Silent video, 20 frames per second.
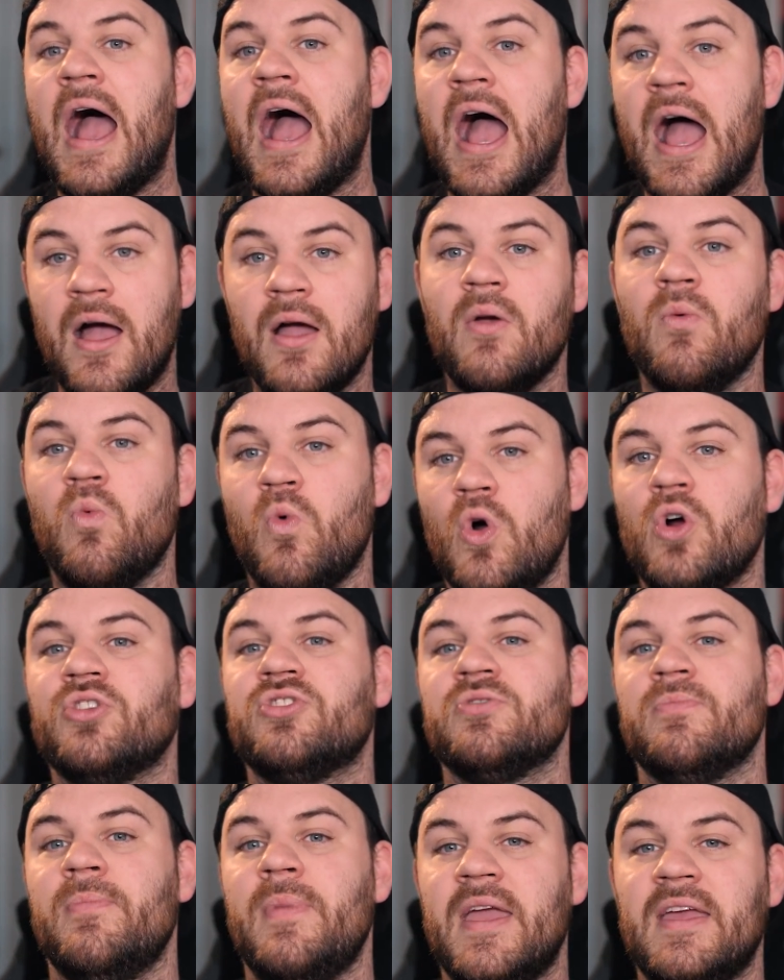I
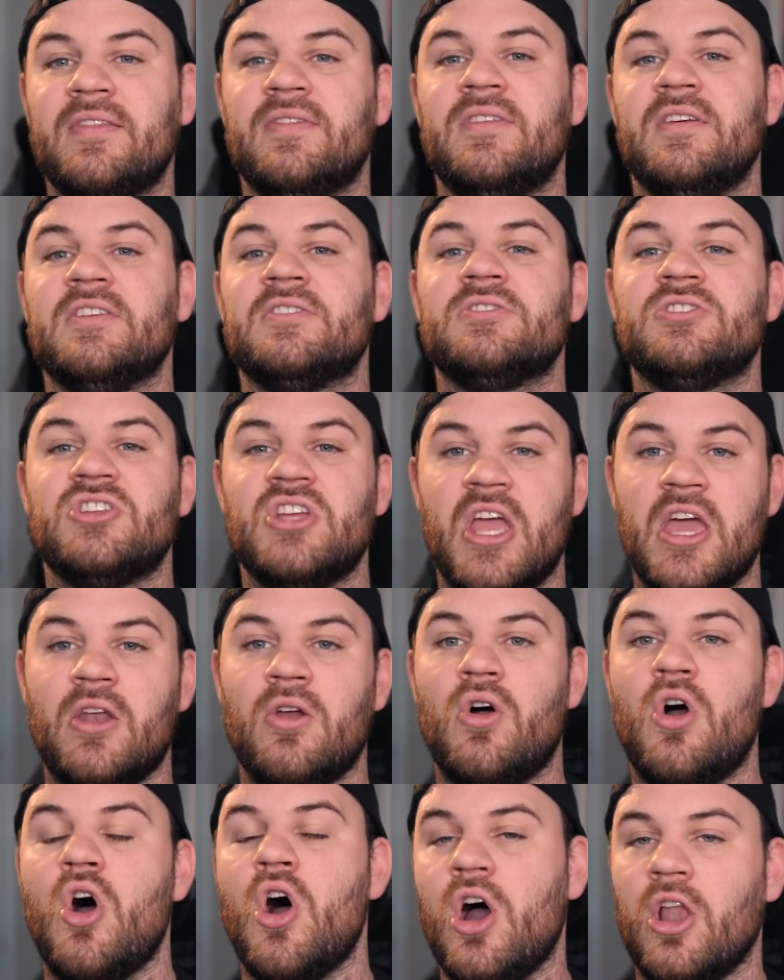want to make this
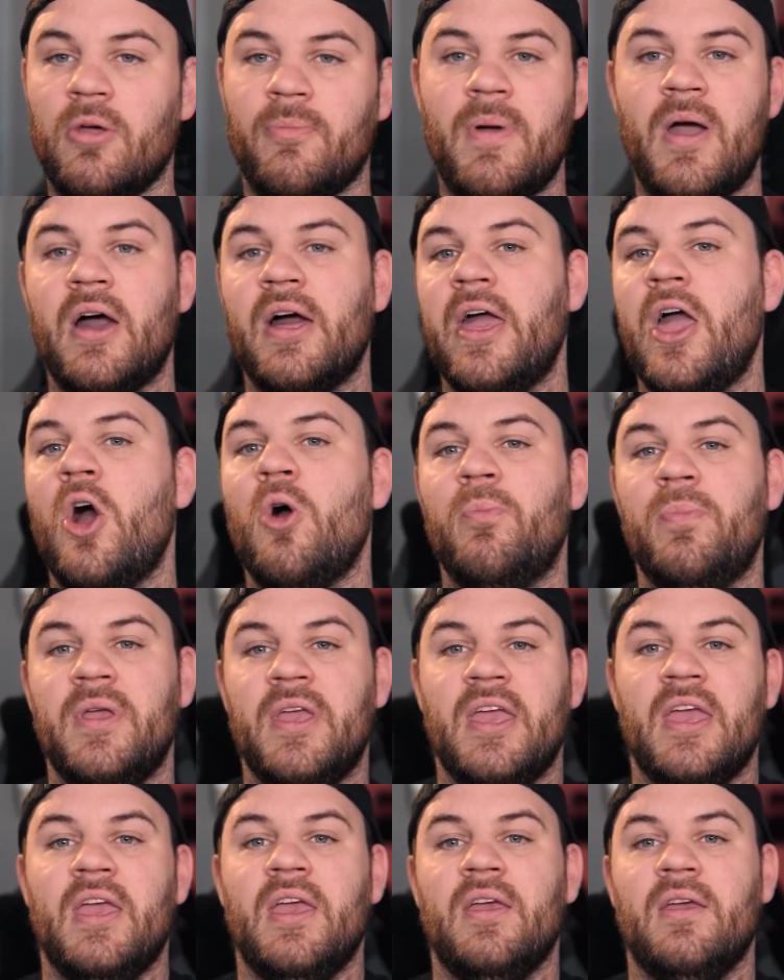channel all about
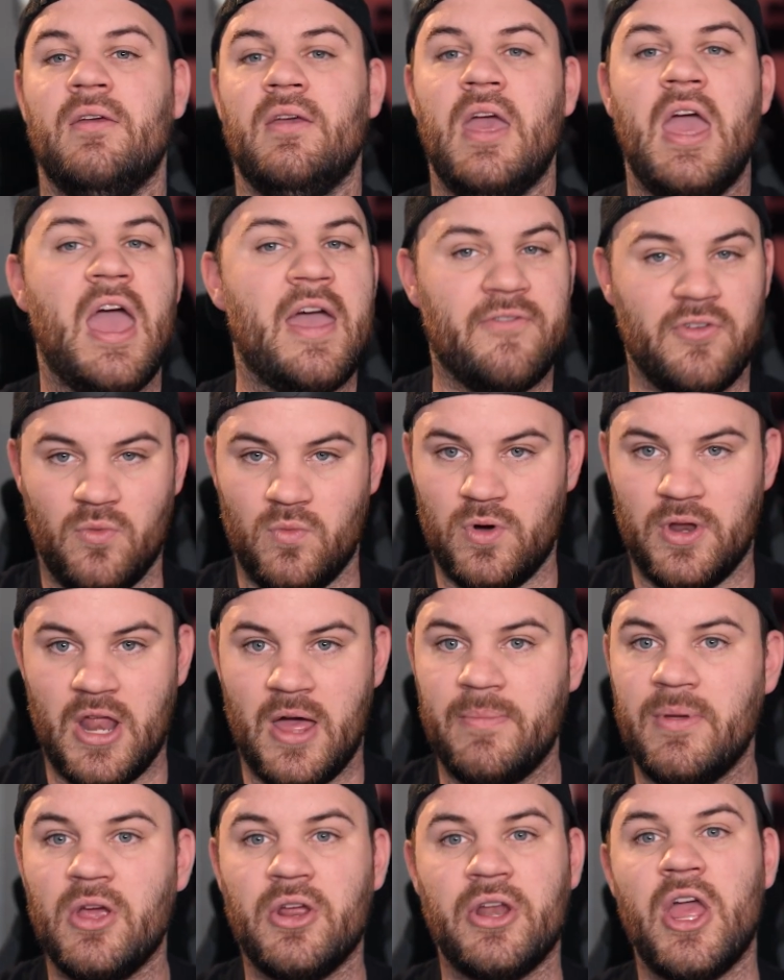helping everyone.
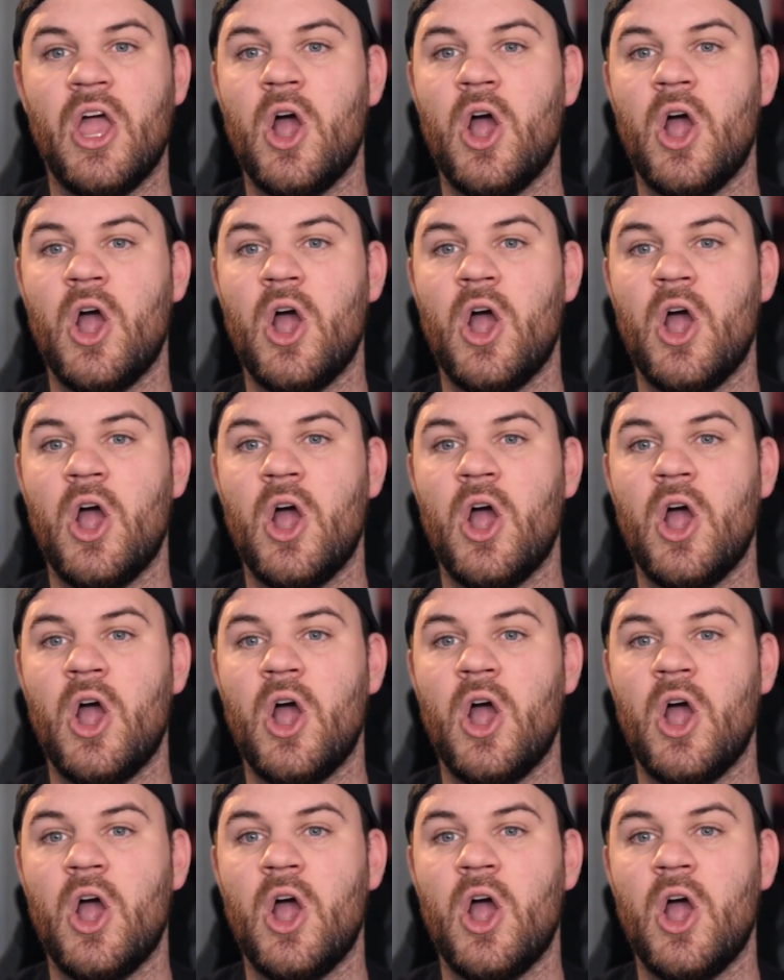I'm here to